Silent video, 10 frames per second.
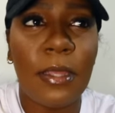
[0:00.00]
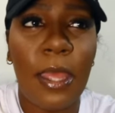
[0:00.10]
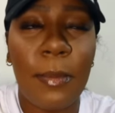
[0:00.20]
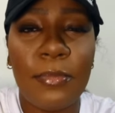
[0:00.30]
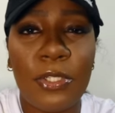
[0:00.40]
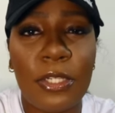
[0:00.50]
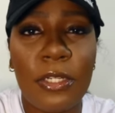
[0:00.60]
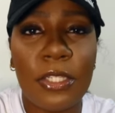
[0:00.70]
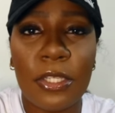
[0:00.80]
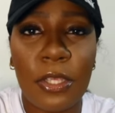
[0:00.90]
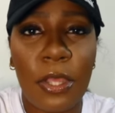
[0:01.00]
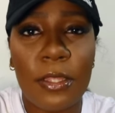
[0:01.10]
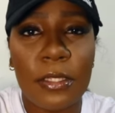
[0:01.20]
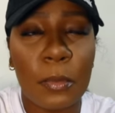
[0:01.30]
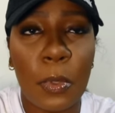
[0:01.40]
I should have took y'all
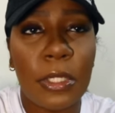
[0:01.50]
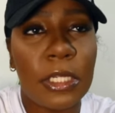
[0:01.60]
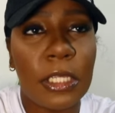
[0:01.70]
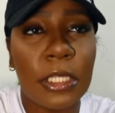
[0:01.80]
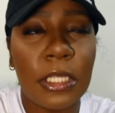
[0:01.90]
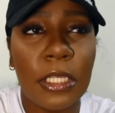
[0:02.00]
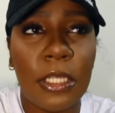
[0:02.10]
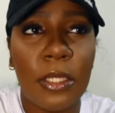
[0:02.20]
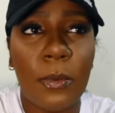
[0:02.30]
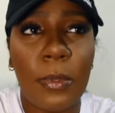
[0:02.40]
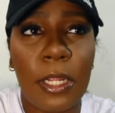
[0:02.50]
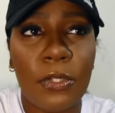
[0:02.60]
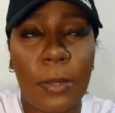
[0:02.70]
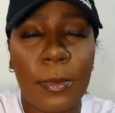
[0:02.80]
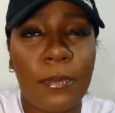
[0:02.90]
this morning when I
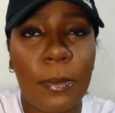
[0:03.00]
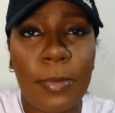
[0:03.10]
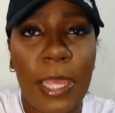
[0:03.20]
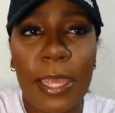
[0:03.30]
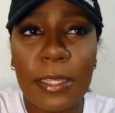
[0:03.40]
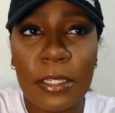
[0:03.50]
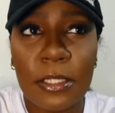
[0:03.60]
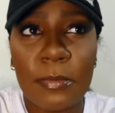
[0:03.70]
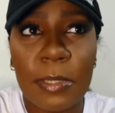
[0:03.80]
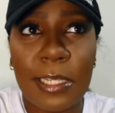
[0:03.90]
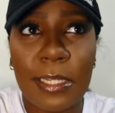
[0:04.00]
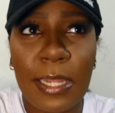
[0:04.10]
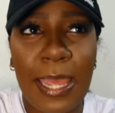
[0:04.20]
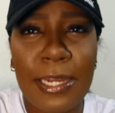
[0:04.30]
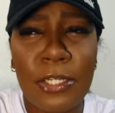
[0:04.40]
dropped off the package,
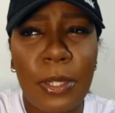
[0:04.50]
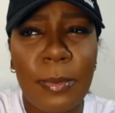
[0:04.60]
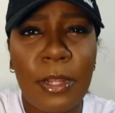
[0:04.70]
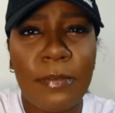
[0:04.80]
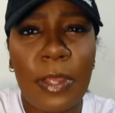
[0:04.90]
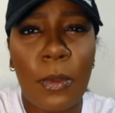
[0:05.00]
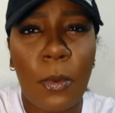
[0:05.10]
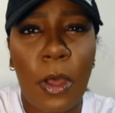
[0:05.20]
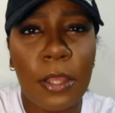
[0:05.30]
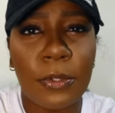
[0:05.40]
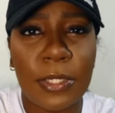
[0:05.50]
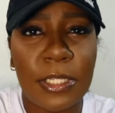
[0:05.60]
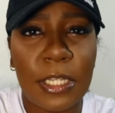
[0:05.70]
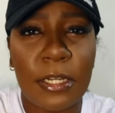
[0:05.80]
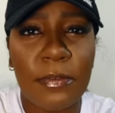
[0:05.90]
but I had to drop it off at
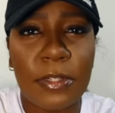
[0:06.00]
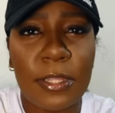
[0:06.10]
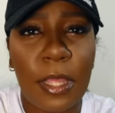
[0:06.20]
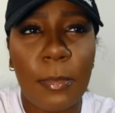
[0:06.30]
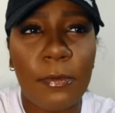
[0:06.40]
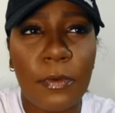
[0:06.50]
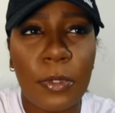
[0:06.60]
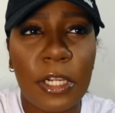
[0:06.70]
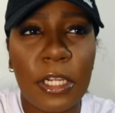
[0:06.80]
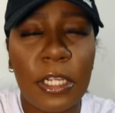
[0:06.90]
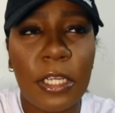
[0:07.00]
Walgreens. I never did that before.